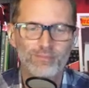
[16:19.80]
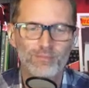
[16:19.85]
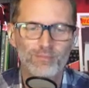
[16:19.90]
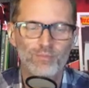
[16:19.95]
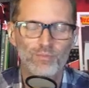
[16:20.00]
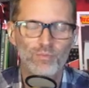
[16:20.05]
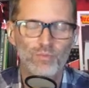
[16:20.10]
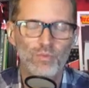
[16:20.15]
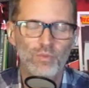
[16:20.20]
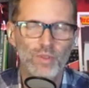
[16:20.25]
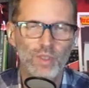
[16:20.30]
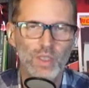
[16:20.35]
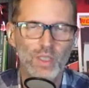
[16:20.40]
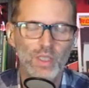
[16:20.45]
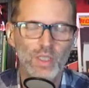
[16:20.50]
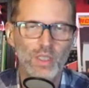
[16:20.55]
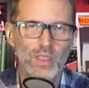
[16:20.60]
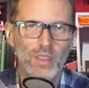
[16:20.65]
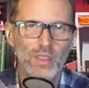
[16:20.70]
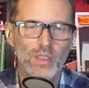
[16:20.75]

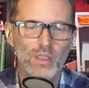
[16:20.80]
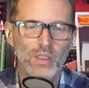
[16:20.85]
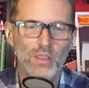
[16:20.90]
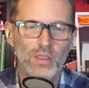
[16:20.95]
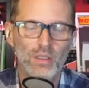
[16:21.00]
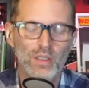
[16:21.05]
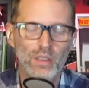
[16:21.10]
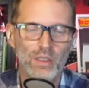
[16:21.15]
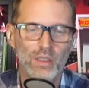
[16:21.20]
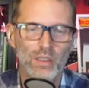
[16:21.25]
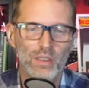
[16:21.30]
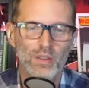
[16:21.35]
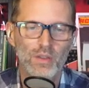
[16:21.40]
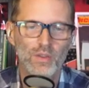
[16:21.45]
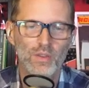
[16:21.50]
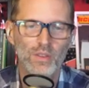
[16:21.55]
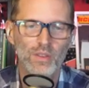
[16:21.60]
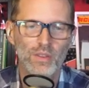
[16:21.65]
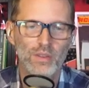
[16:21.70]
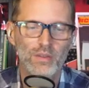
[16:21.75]

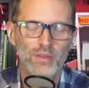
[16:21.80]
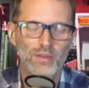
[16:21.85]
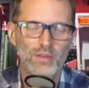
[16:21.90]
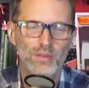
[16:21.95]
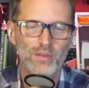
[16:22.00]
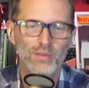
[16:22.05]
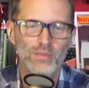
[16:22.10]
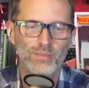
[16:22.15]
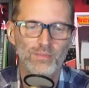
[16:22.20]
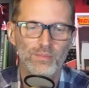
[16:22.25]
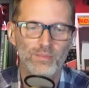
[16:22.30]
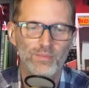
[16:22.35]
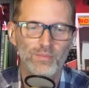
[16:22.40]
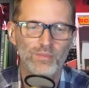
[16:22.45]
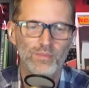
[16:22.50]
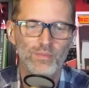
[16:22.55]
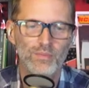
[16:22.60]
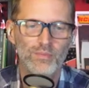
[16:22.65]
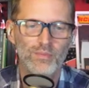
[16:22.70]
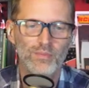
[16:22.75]

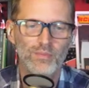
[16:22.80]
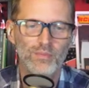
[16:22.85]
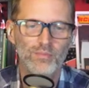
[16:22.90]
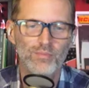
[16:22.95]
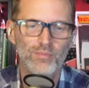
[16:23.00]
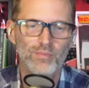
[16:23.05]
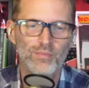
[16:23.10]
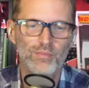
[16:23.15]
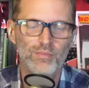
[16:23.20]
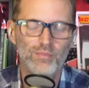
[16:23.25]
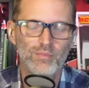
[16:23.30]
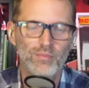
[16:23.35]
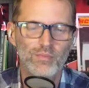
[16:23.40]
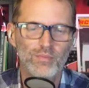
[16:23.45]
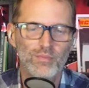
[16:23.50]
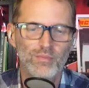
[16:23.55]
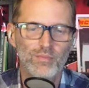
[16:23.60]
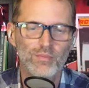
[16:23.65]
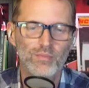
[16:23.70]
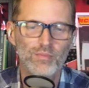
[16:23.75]

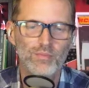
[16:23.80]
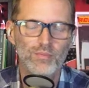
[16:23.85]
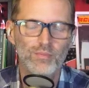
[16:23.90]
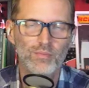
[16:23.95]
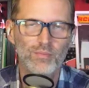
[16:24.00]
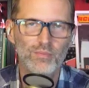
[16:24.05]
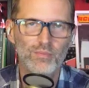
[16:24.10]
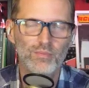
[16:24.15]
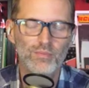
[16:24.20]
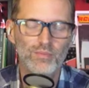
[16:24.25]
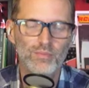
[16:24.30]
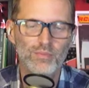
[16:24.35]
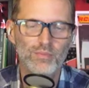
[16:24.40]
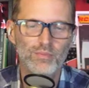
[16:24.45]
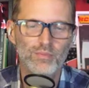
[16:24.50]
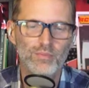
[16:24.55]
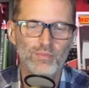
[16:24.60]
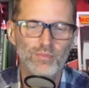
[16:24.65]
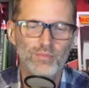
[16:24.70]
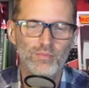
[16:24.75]

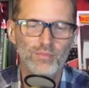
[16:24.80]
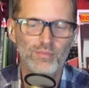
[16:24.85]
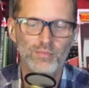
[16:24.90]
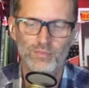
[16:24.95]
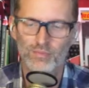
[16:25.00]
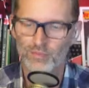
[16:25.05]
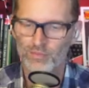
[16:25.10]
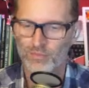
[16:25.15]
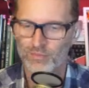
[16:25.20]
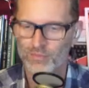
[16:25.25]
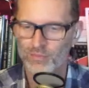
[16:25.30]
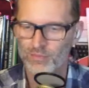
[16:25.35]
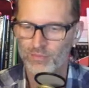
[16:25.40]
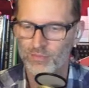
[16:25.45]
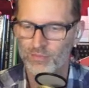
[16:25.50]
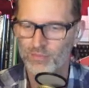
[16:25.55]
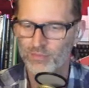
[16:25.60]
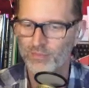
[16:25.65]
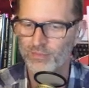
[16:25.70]
[no speech]